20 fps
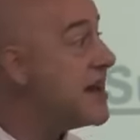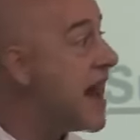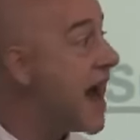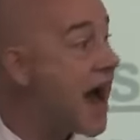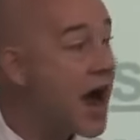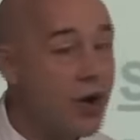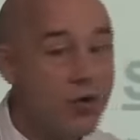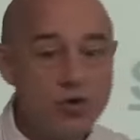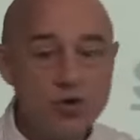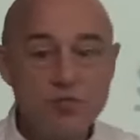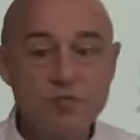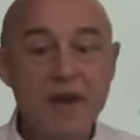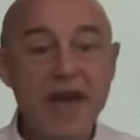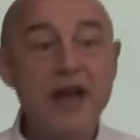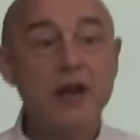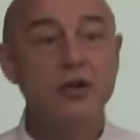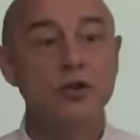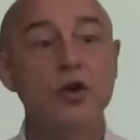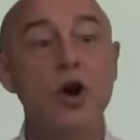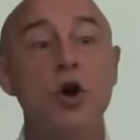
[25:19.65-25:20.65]
now you
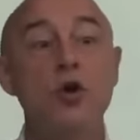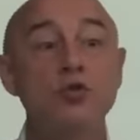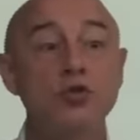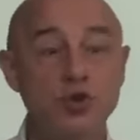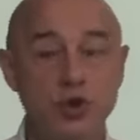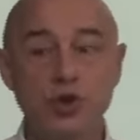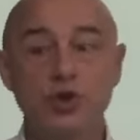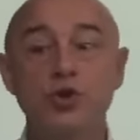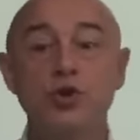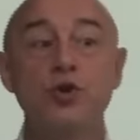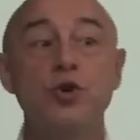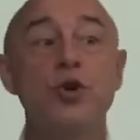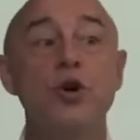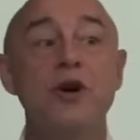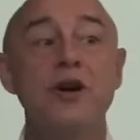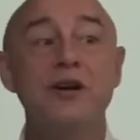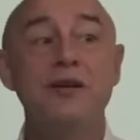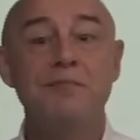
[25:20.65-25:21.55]
make loans to